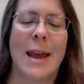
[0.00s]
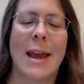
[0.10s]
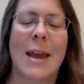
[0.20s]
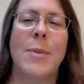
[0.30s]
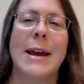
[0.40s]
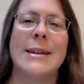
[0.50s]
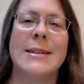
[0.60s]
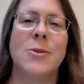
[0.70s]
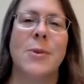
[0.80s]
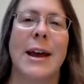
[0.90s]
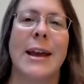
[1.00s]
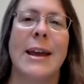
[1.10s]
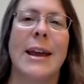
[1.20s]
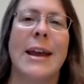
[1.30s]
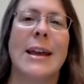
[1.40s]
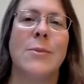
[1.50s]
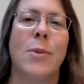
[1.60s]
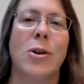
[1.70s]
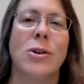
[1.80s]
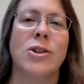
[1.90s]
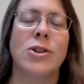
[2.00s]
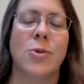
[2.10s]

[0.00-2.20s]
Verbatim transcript: He passed away in March